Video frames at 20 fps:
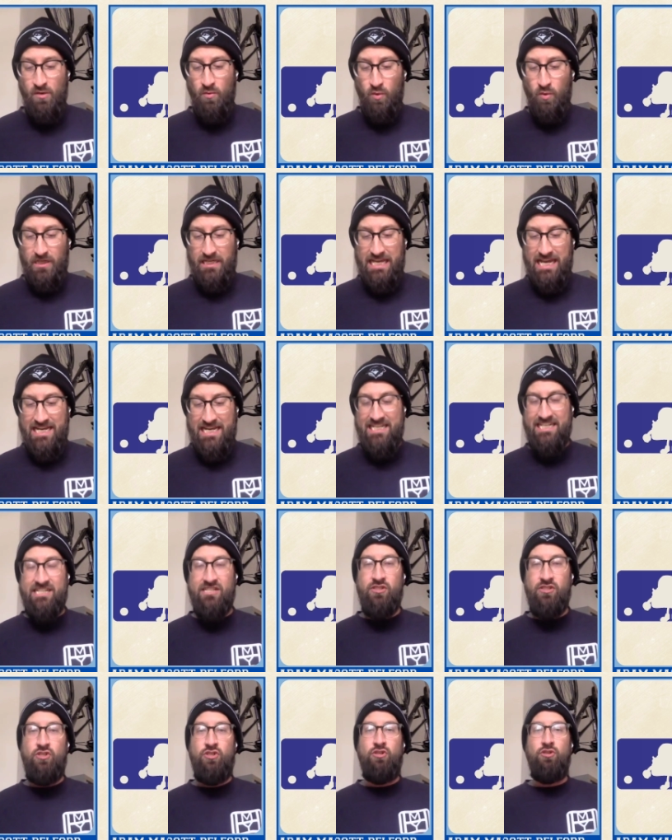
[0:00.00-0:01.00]
We'll get
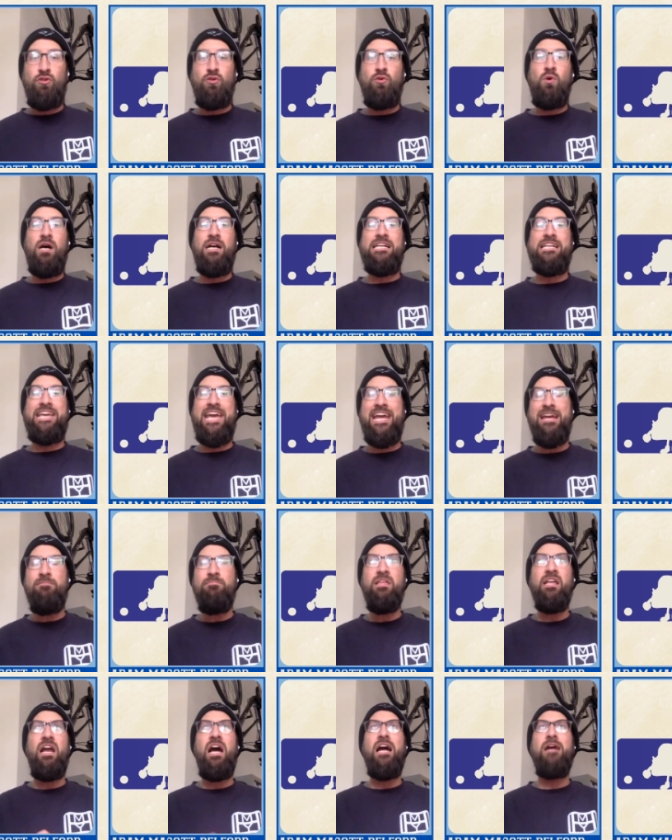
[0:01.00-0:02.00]
into a
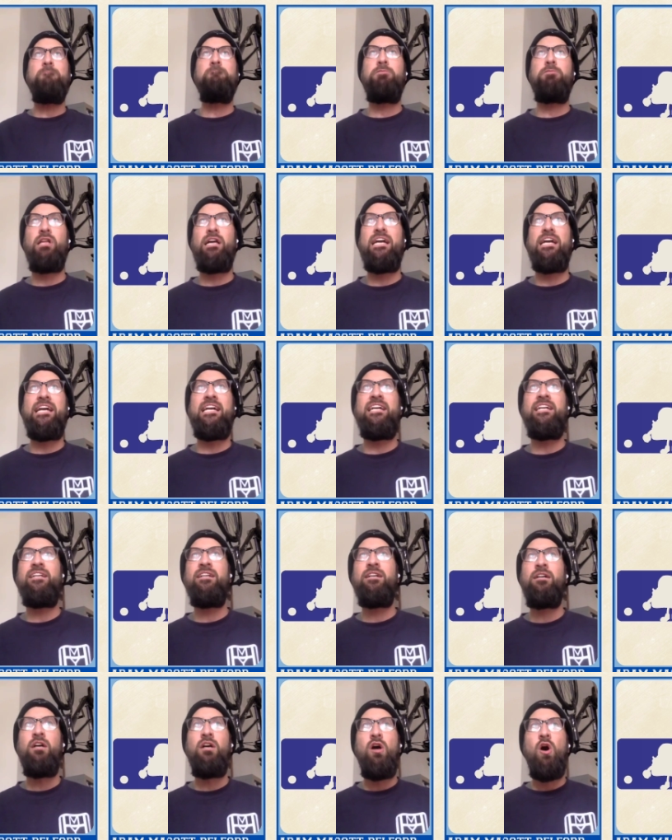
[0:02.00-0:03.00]
game that I
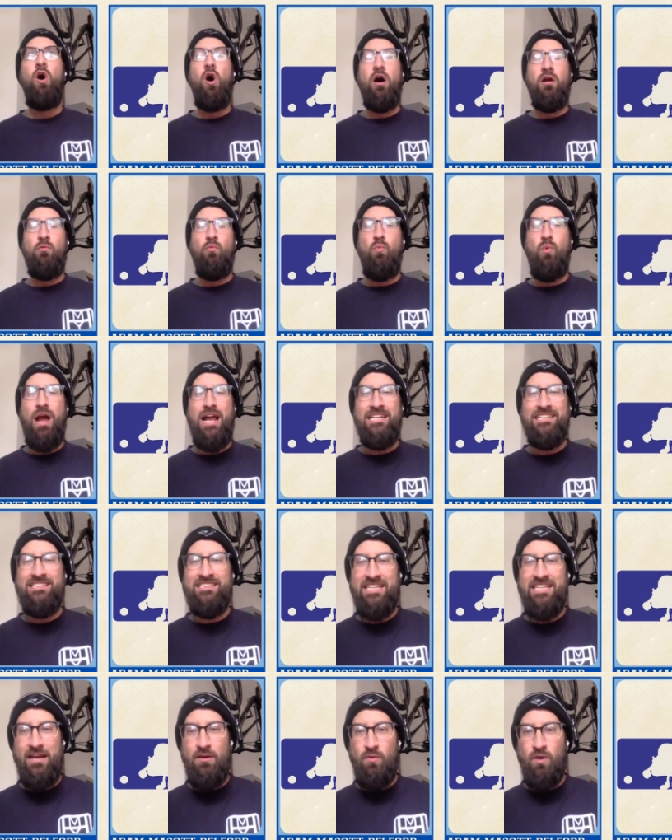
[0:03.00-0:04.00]
played on
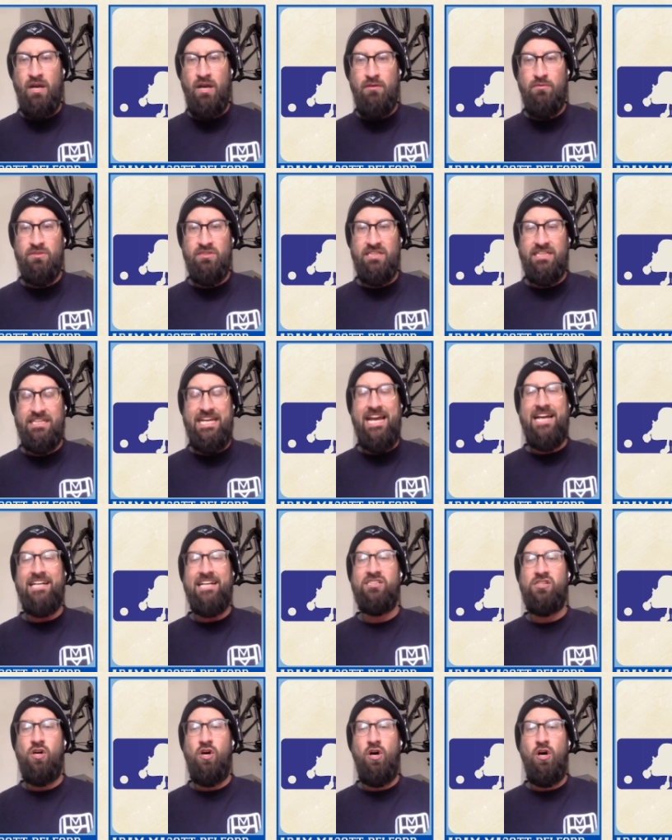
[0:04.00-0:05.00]
Wednesday when I was a
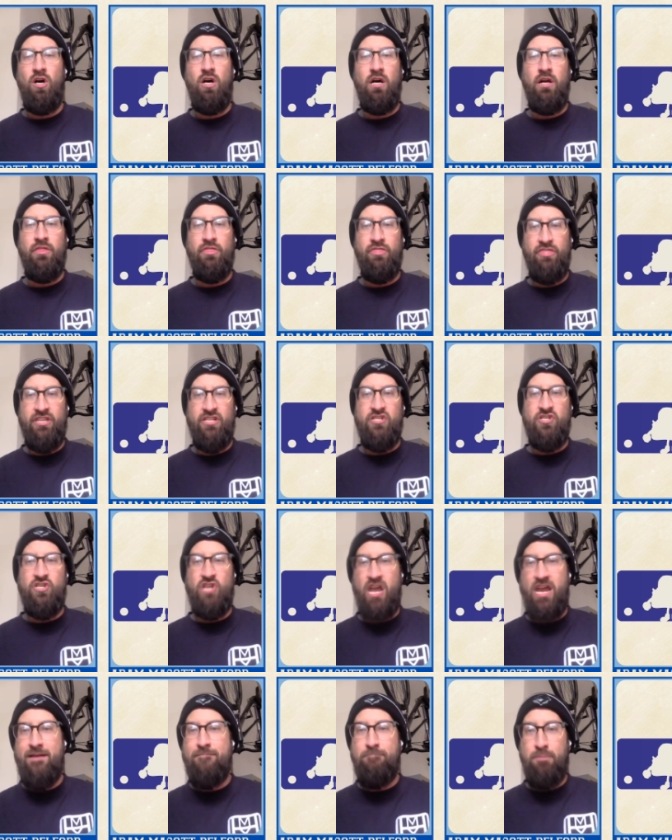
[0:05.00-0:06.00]
guest on the
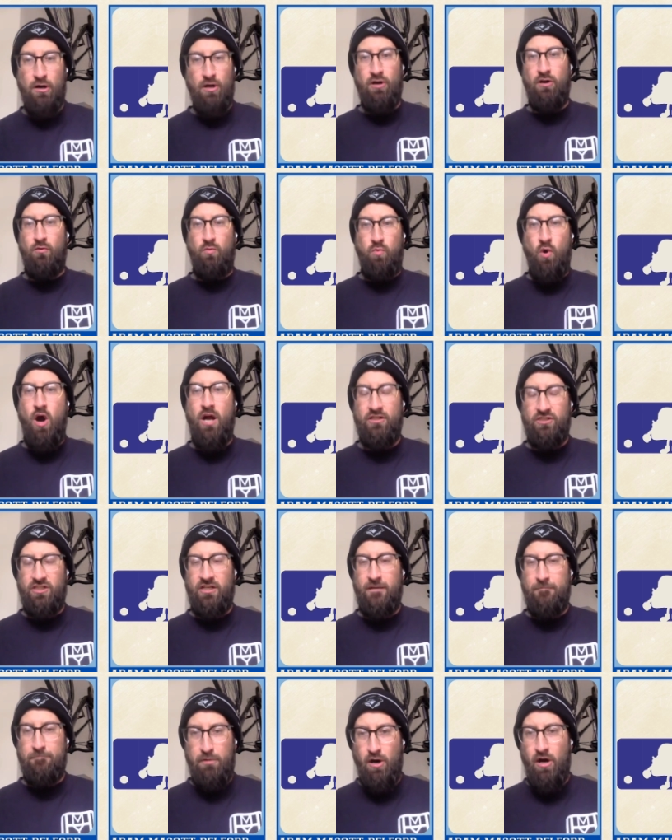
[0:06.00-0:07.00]
Jaybird
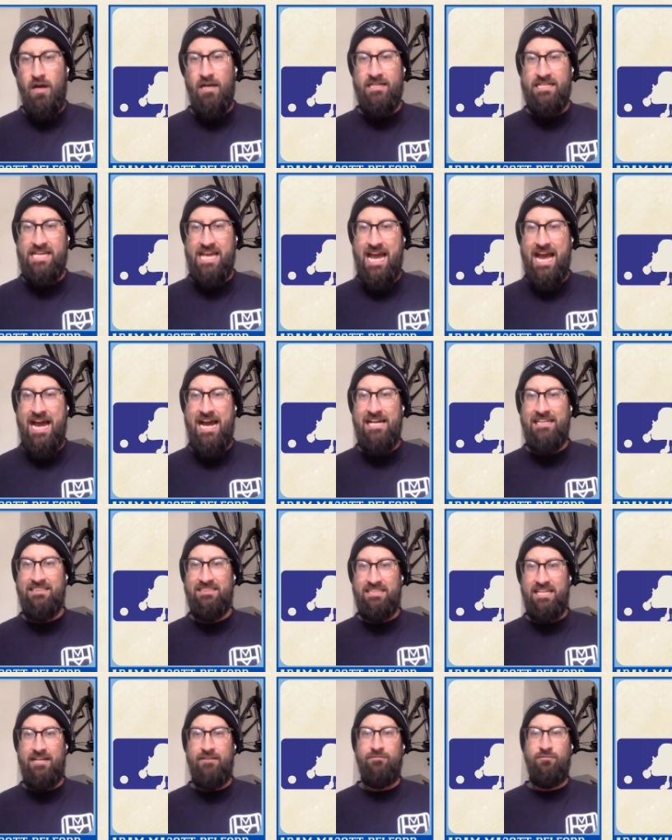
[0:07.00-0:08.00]
Watching
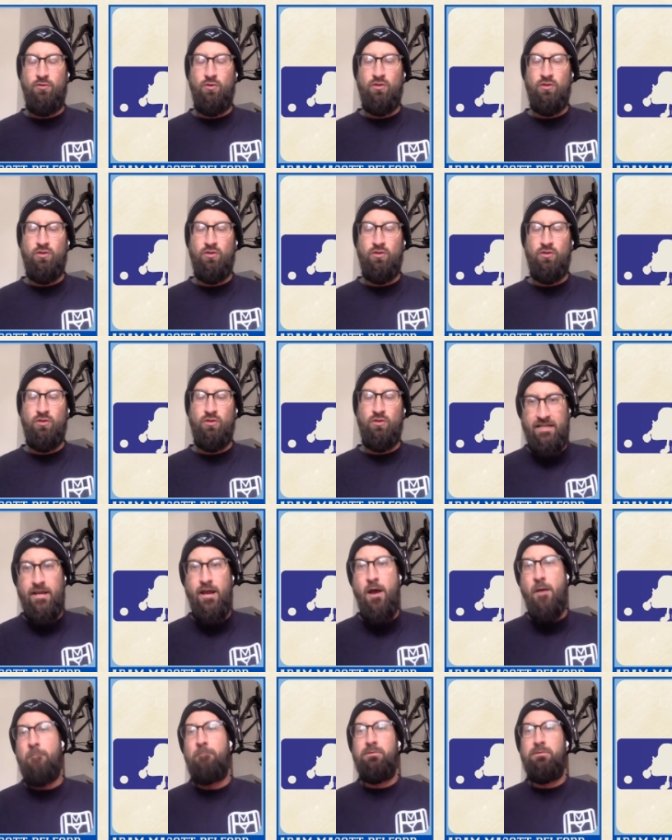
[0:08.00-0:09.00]
podcast. That, of course, is the
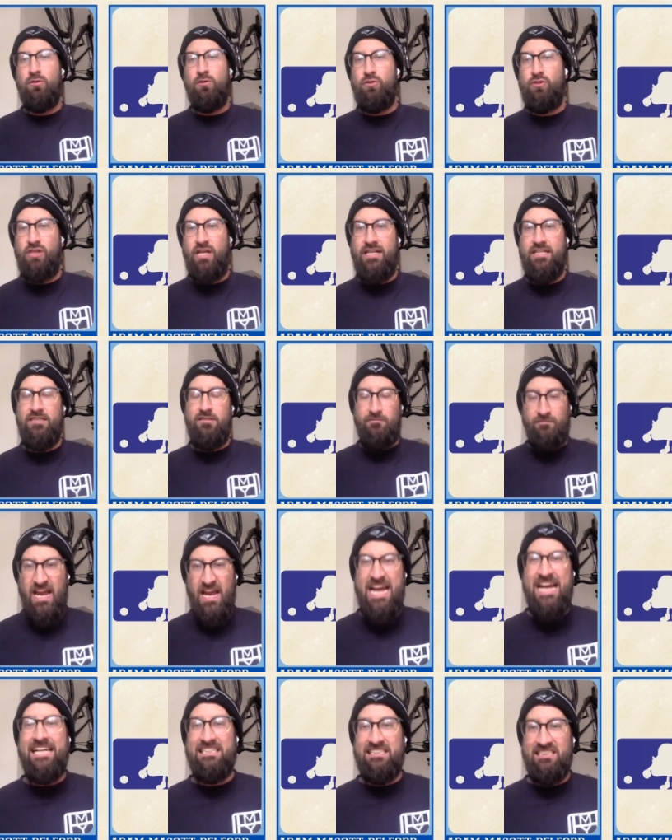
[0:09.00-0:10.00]
Blue Jays
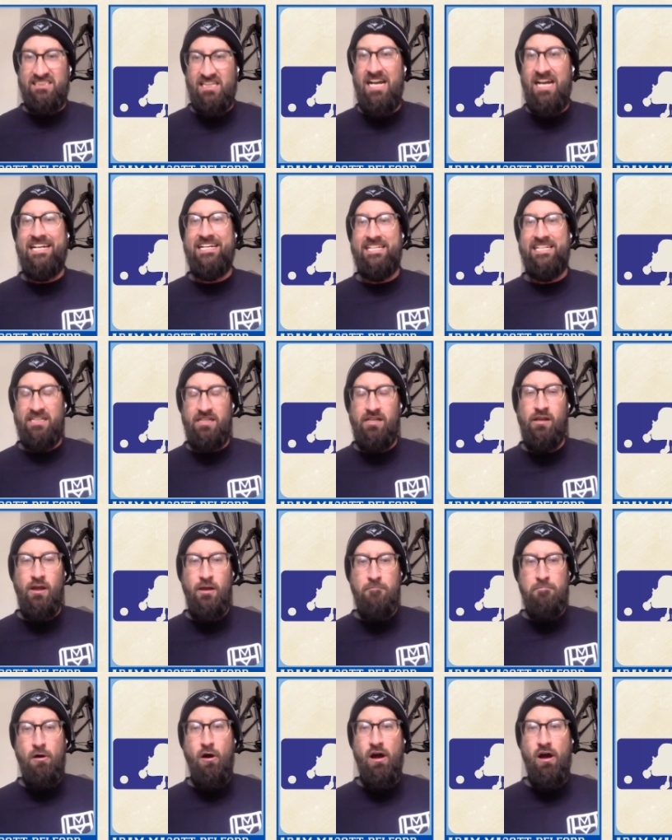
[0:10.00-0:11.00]
fan-sided
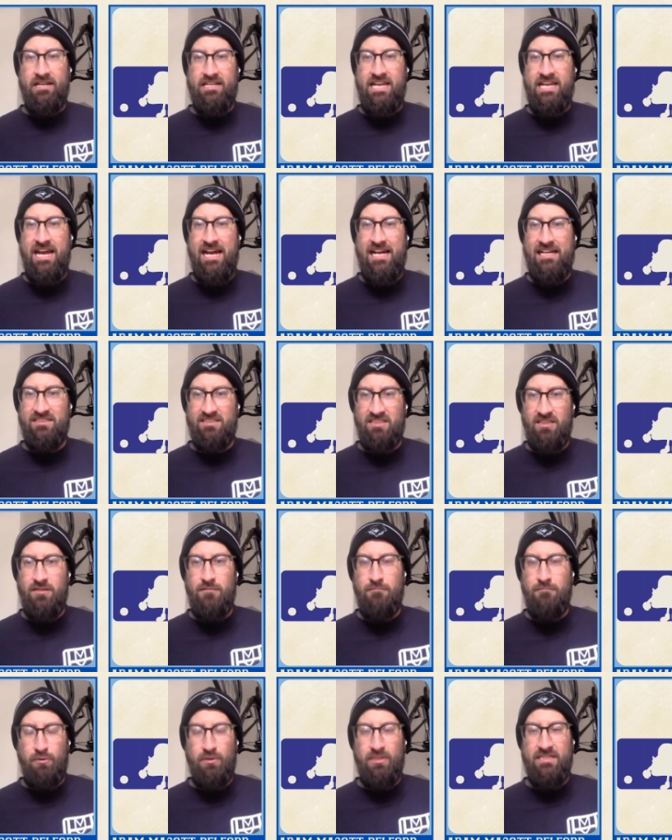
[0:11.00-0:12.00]
podcast that
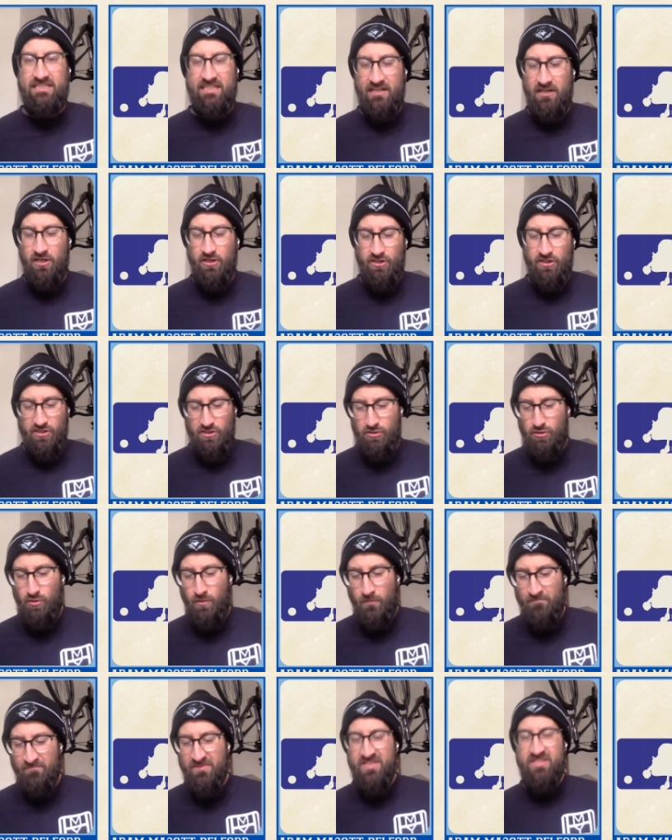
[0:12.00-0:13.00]
the boys there do.